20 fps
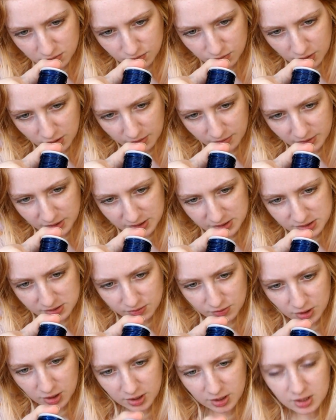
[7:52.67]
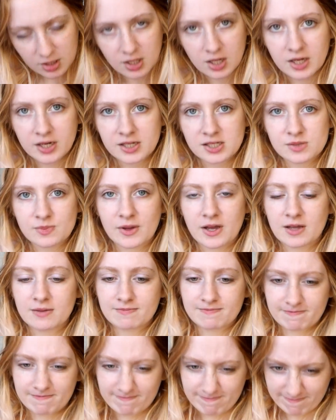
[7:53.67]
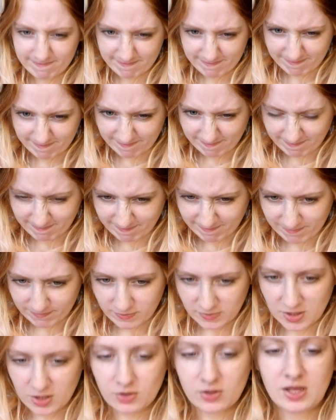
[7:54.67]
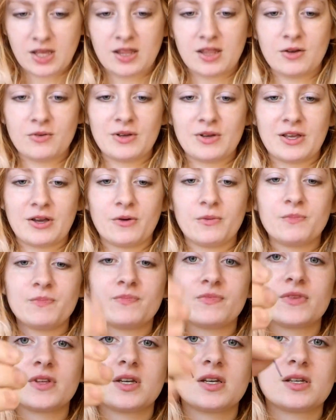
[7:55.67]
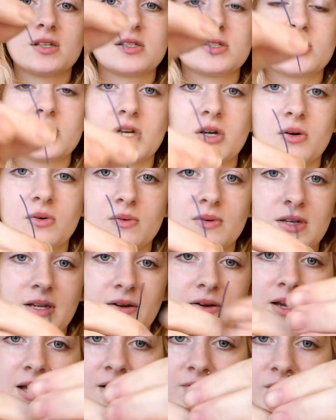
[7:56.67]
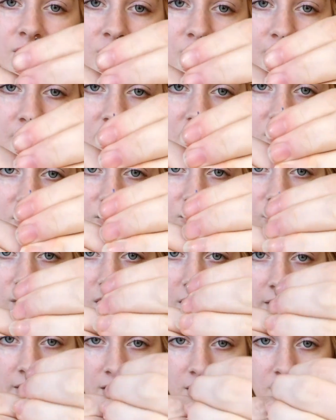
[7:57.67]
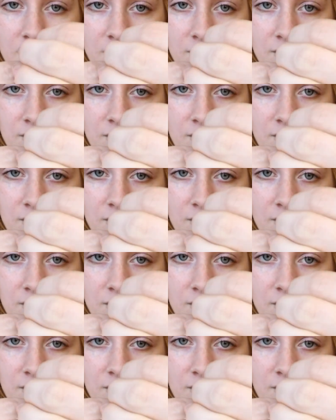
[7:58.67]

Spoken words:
Probably because I'm not in the cutting spot. Okay, there we go. So now I have this piece of wire,